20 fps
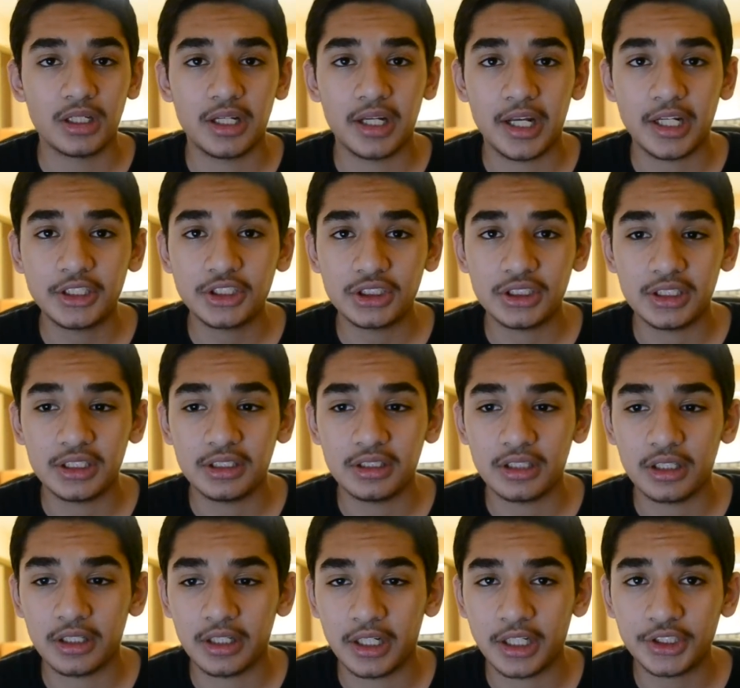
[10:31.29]
H D
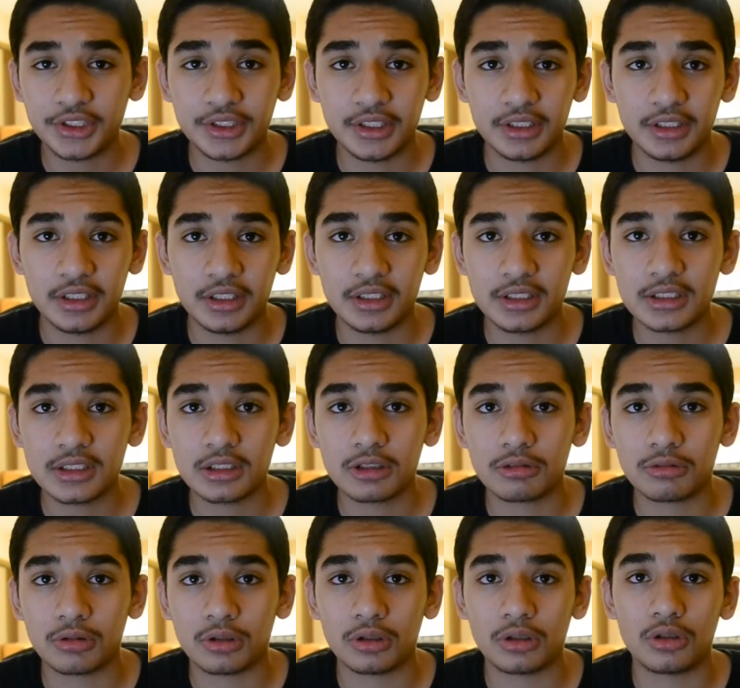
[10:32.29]
H D Ds
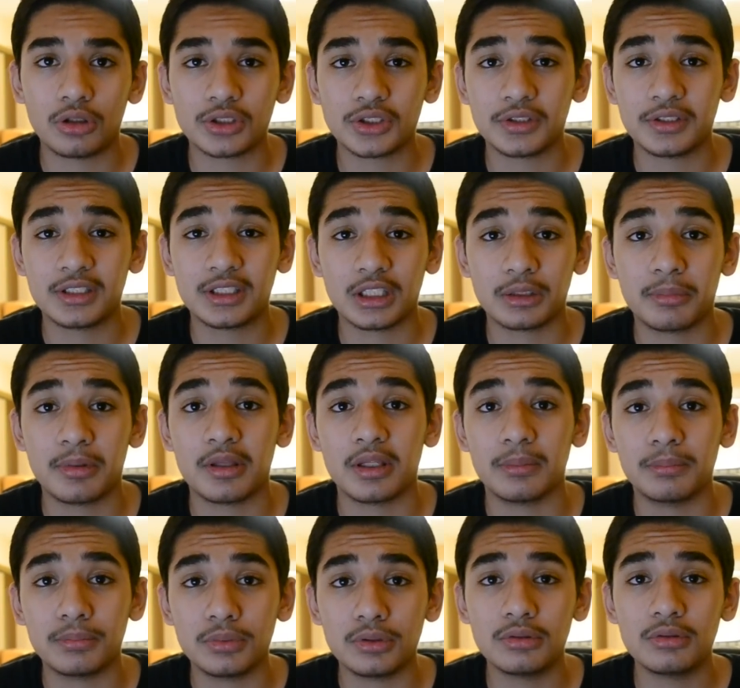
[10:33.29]
will also determine
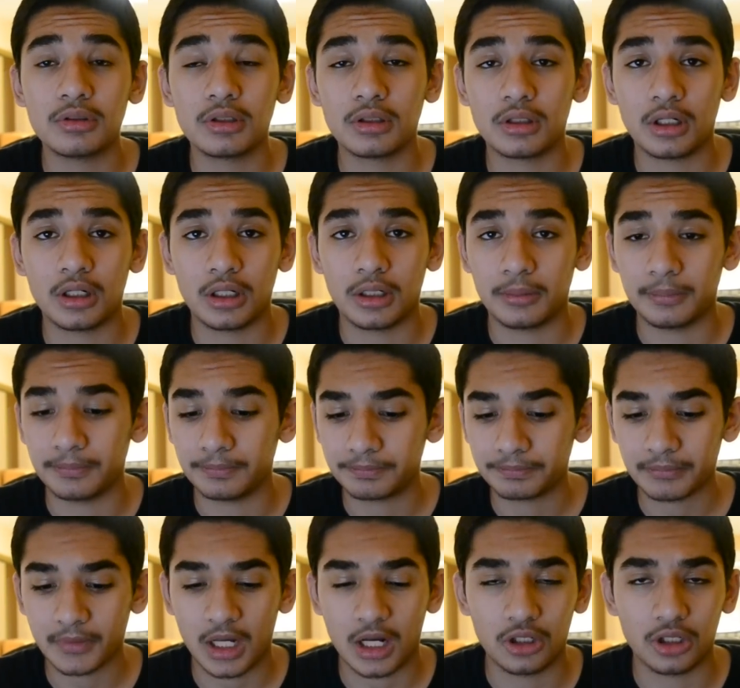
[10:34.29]
the boot, um,
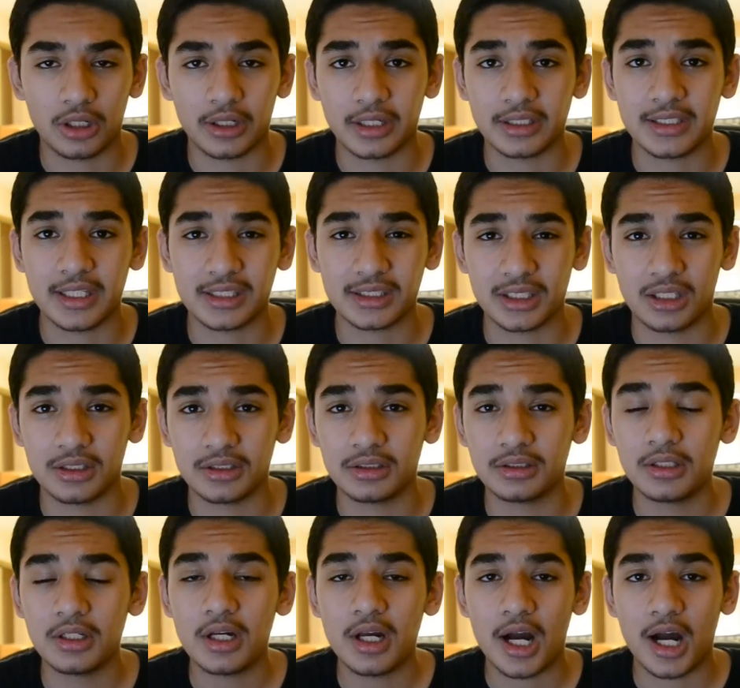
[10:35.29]
how long it takes on
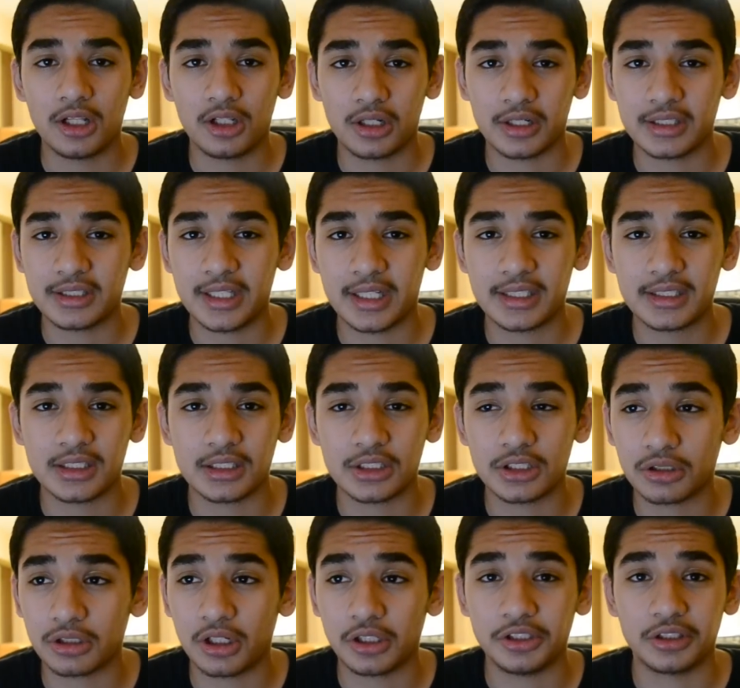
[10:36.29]
how long it takes to
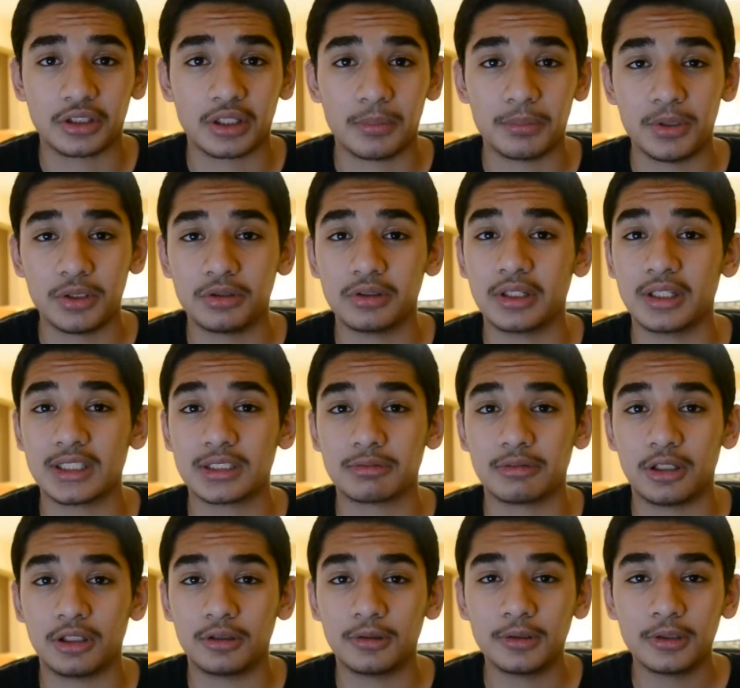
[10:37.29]
turn on your computer as
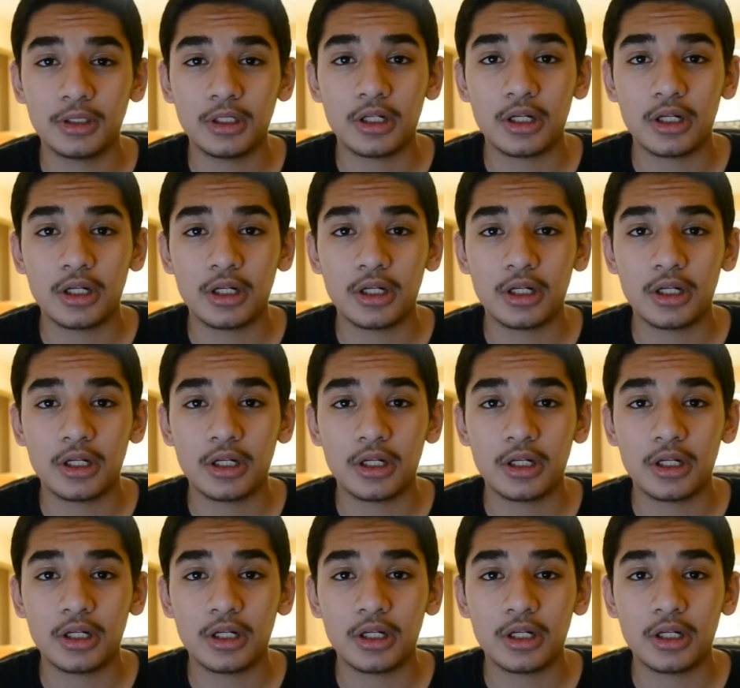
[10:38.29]
well.